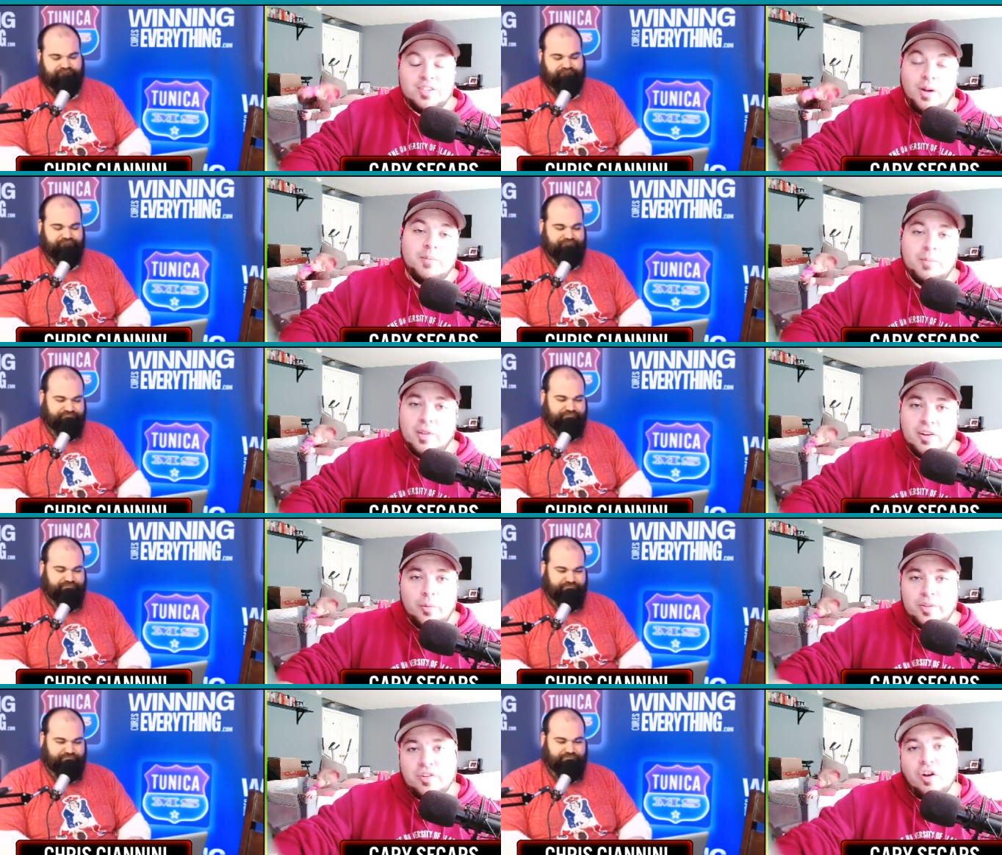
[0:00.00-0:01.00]
Speaker 1: so I'm I'm going to go
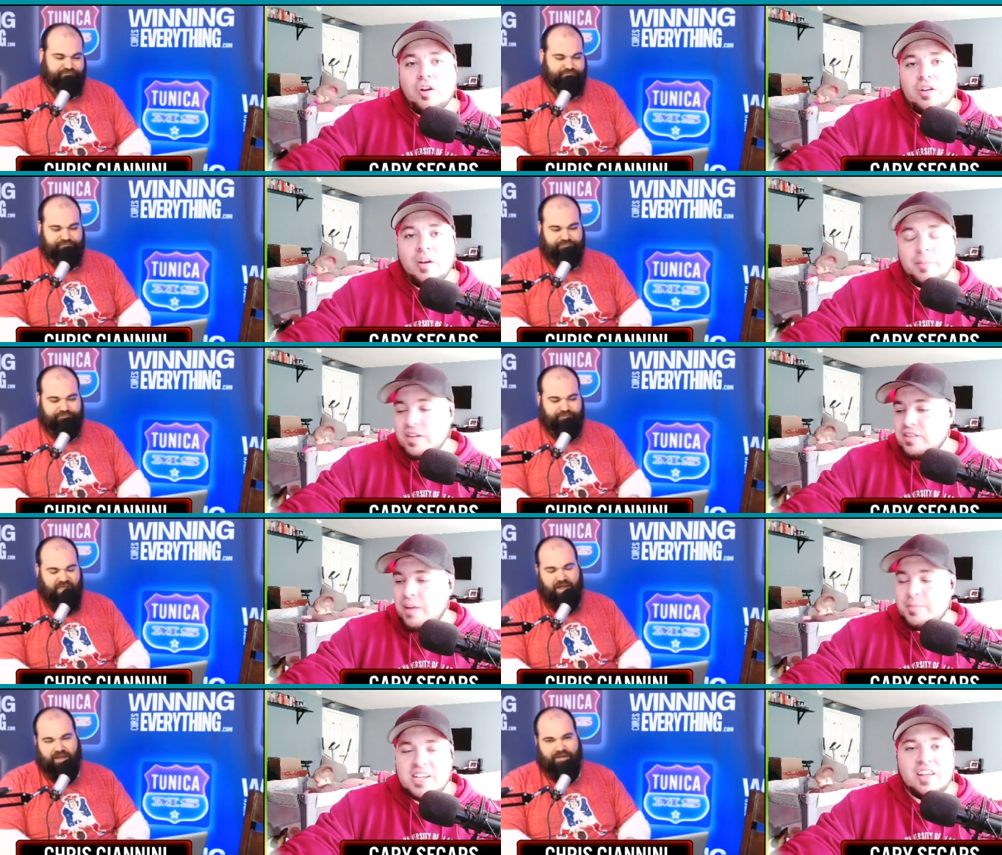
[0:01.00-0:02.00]
with the dog. I'm going to
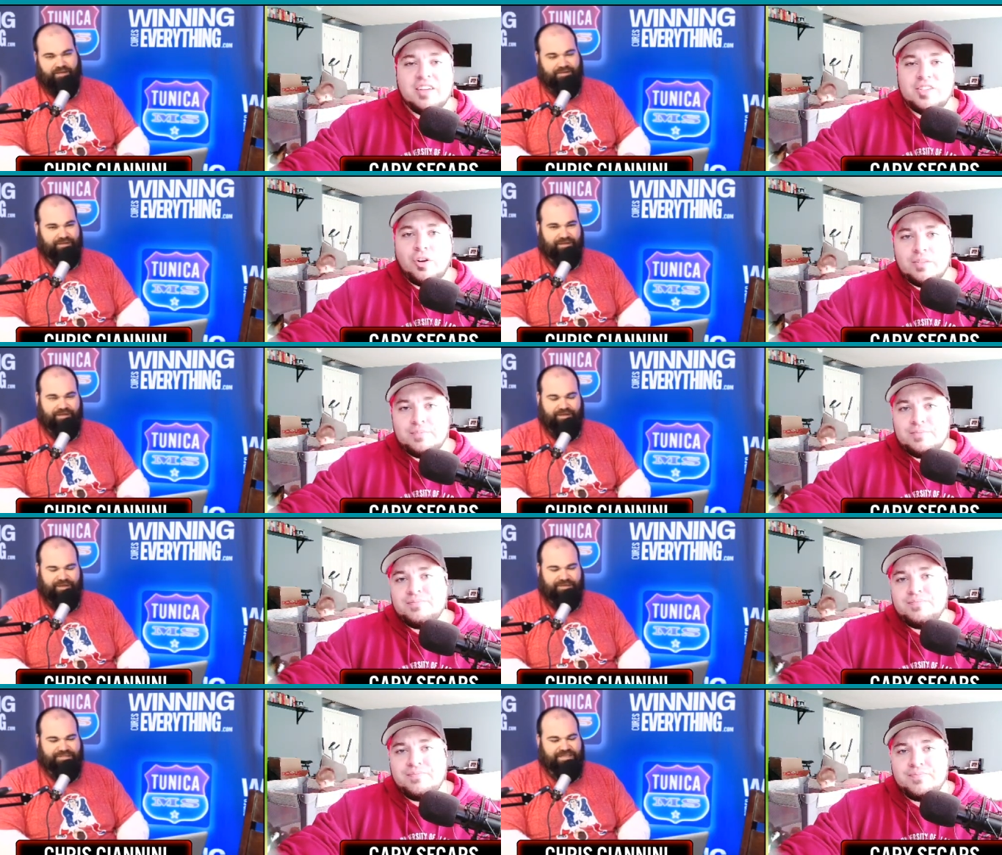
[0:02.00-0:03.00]
I'm going to take the head start.
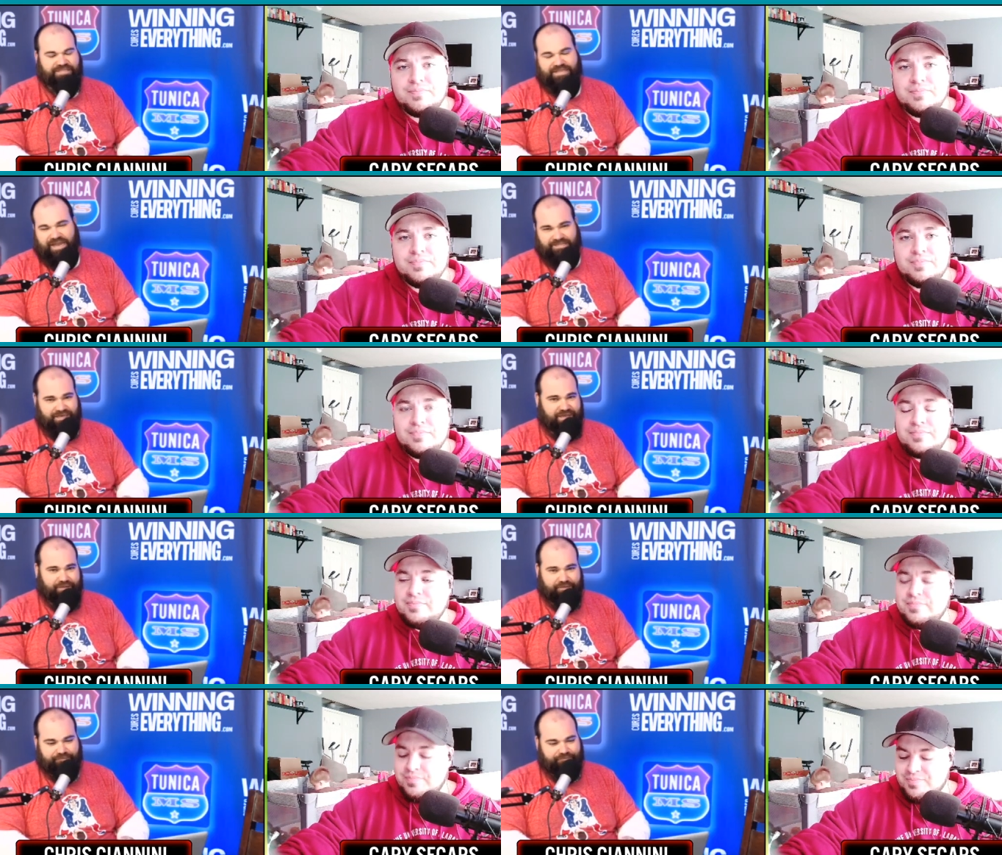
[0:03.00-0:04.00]
Cincinnati's going to
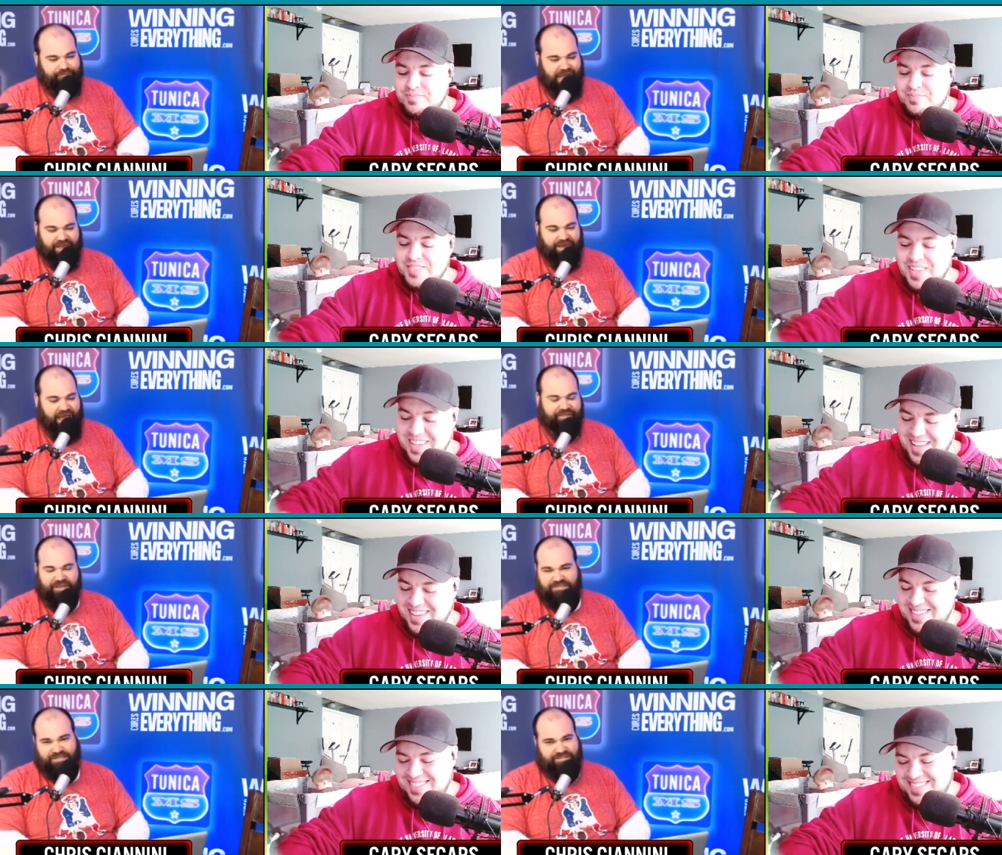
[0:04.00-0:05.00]
kill him. I, I
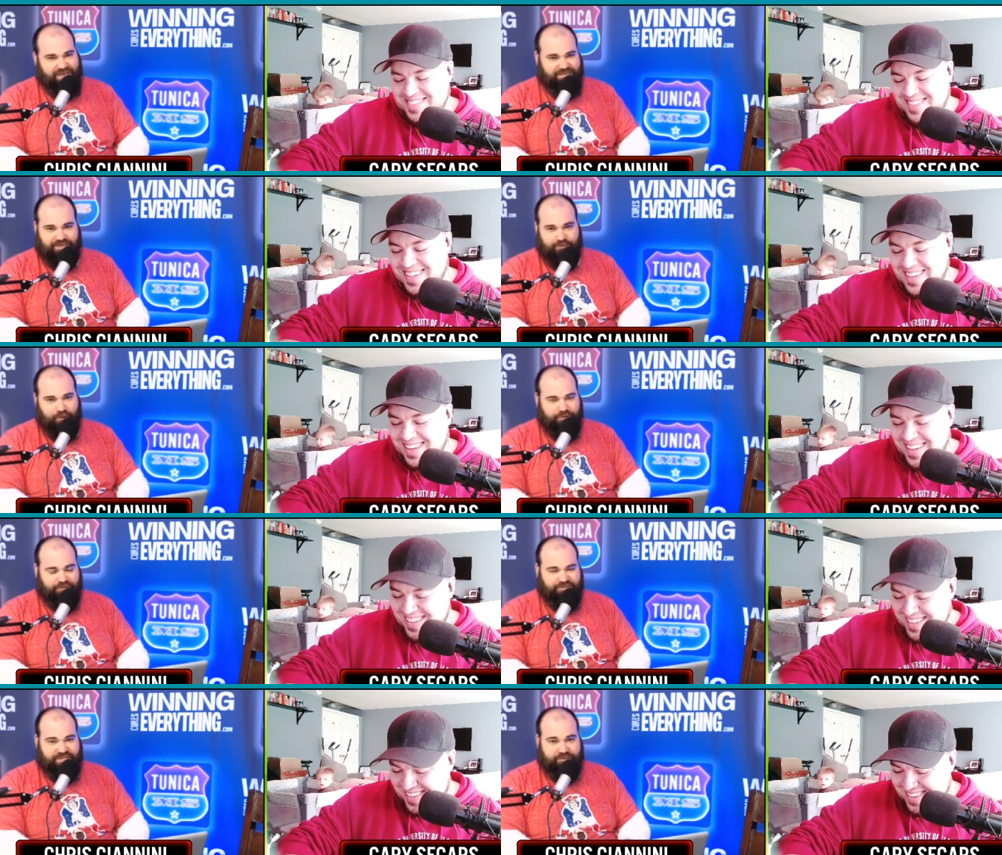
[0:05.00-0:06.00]
think
Speaker 2: Cincinnati's going to
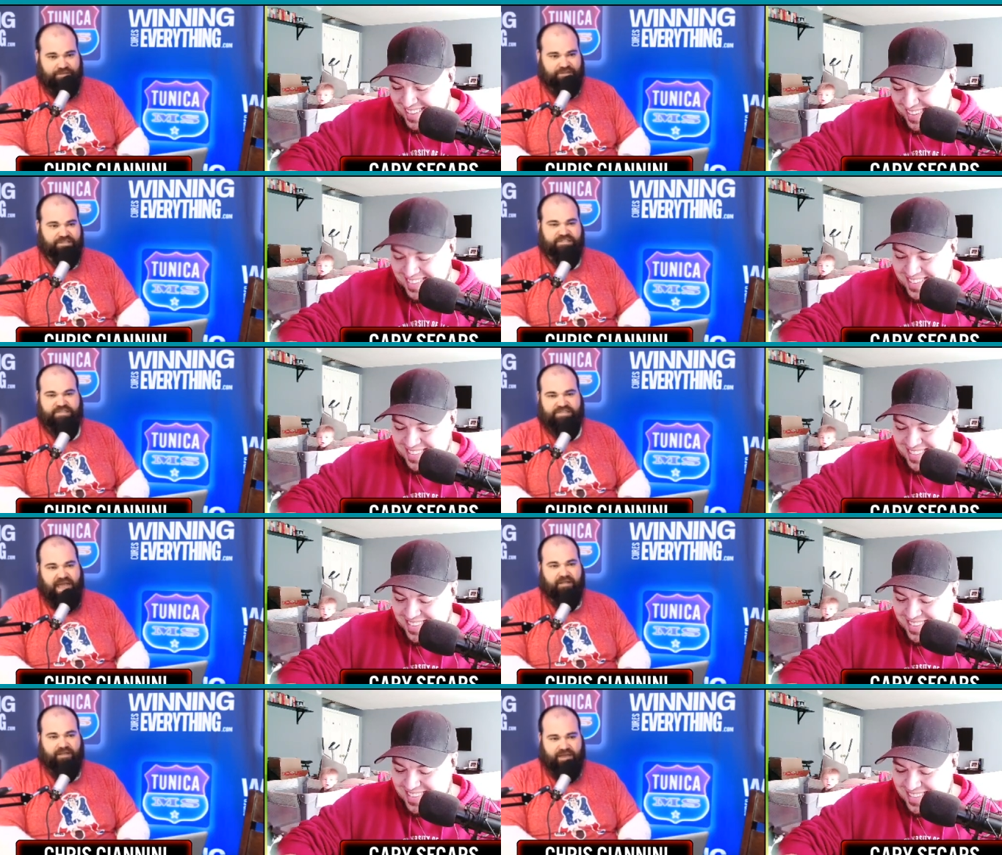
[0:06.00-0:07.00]
murder this team. They're just the
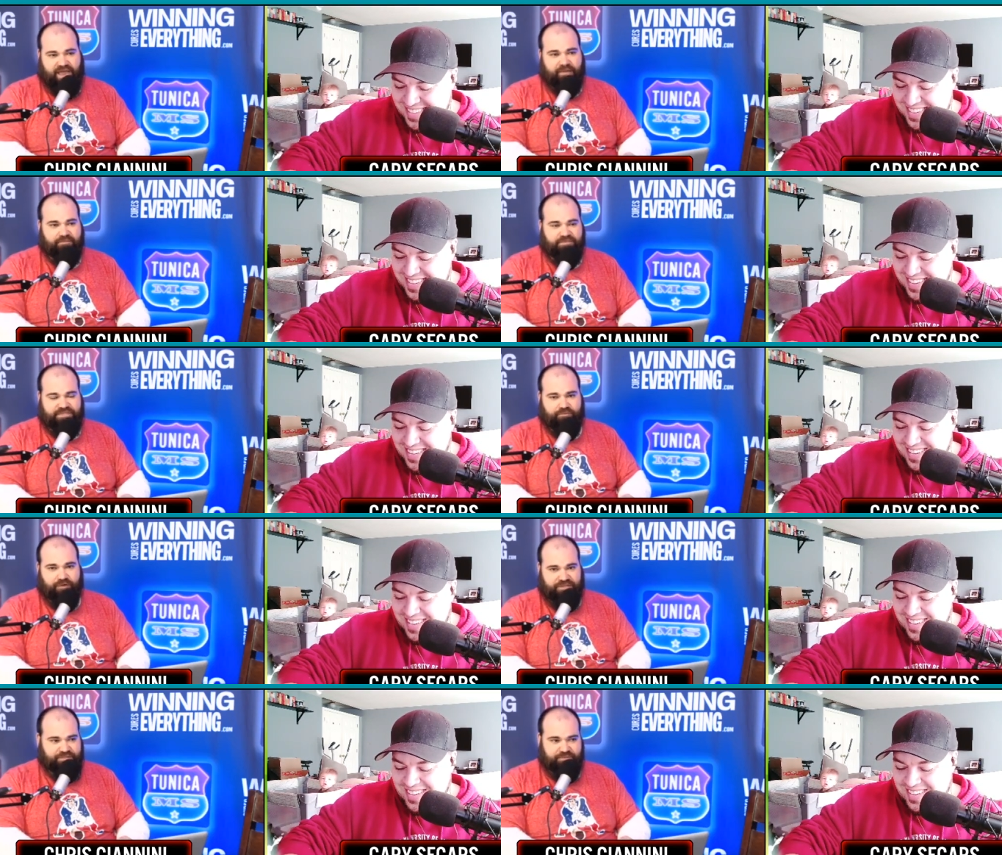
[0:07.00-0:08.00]
talent gap
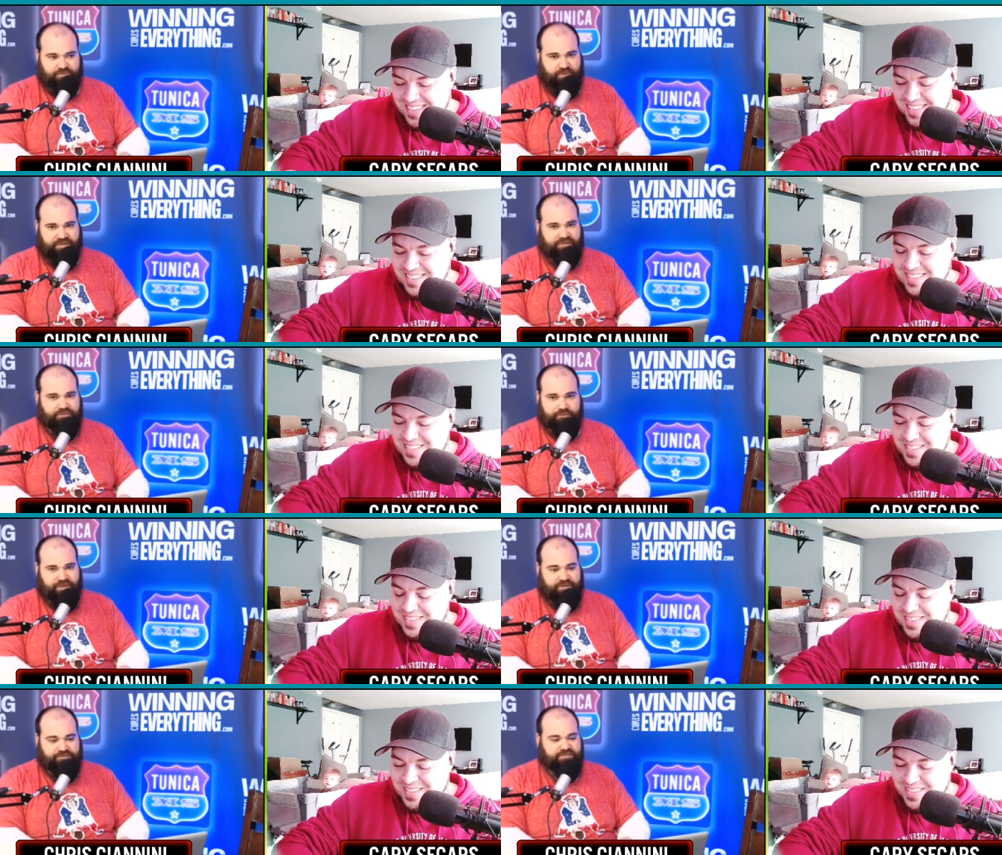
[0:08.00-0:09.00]
separation between these two
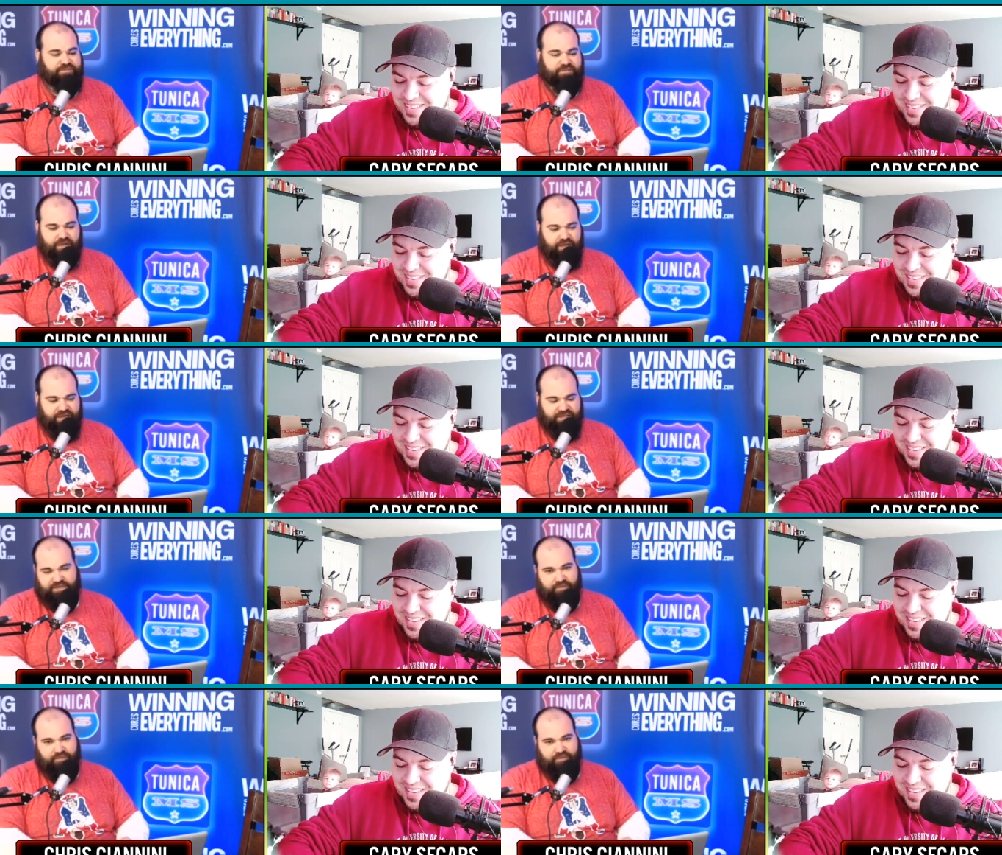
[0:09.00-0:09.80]
teams is is